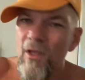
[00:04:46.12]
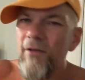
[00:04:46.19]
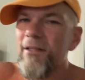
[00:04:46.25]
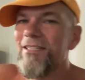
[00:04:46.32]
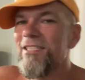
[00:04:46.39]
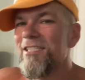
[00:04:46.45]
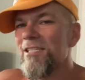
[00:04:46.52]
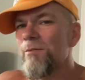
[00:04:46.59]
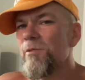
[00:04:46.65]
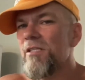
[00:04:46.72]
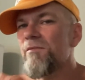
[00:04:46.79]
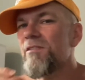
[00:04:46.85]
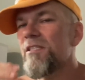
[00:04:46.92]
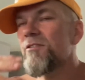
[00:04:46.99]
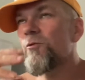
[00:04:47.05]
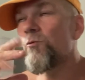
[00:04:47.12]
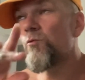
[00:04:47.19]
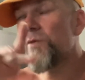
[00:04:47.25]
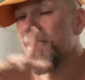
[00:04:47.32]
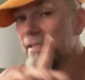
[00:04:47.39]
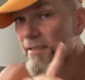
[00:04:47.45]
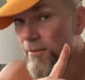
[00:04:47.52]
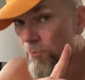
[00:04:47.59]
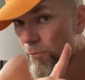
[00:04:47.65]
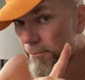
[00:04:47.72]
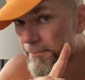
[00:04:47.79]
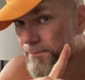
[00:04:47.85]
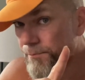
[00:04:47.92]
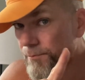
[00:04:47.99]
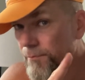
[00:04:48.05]
The gym gives us a reason
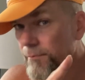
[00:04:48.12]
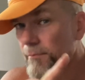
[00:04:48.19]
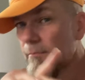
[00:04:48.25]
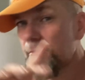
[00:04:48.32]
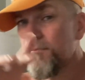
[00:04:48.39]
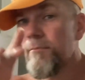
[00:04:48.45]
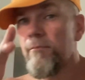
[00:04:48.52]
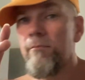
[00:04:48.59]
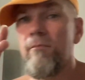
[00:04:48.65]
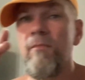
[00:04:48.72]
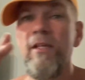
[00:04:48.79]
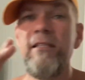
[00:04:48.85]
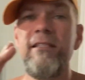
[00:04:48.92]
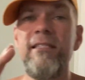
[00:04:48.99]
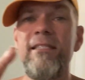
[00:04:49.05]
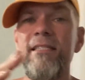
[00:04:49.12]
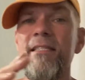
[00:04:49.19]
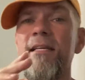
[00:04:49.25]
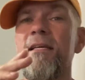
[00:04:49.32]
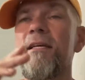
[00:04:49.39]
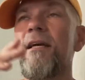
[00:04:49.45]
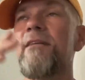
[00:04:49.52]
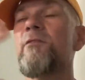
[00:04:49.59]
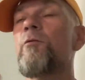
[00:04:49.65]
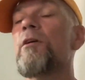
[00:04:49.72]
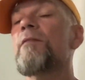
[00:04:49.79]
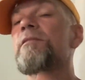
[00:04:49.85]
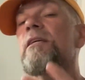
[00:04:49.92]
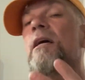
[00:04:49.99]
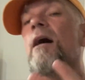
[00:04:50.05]
to say, I don't
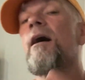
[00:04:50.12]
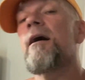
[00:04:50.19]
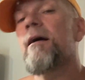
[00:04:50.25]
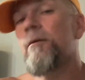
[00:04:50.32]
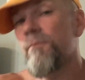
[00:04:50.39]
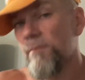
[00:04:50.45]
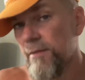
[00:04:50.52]
have time.